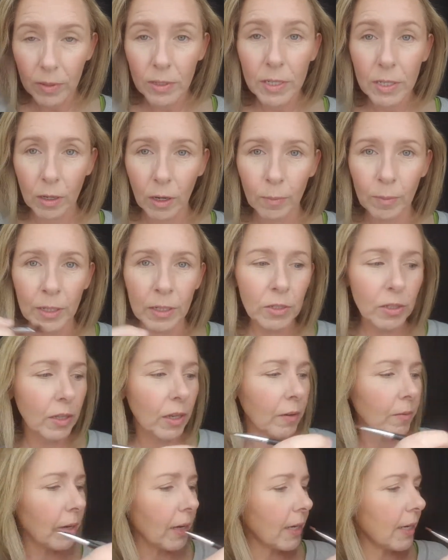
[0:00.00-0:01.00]
So I'm gonna do
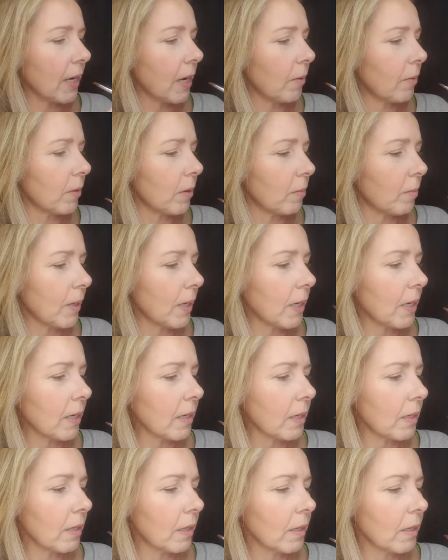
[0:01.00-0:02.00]
that right now with the
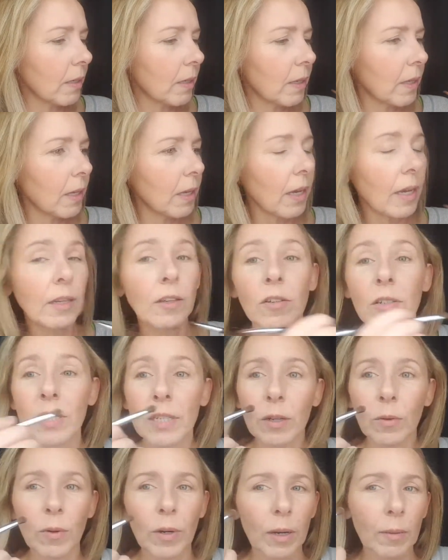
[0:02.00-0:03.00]
pink, and you'll
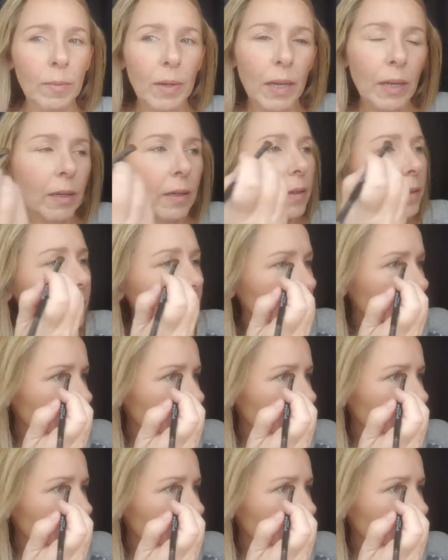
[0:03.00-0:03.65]
see what I mean.